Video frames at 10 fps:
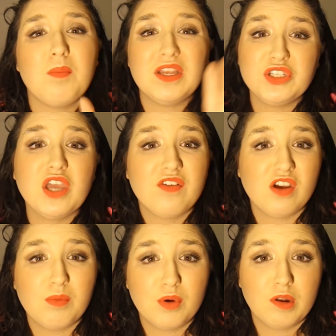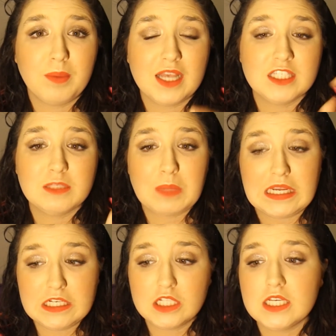Make sure you have your onboarding pass
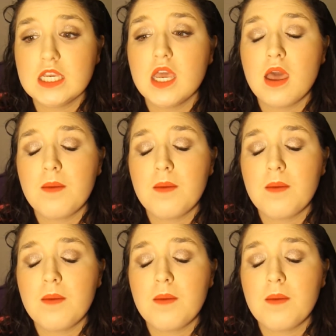especially,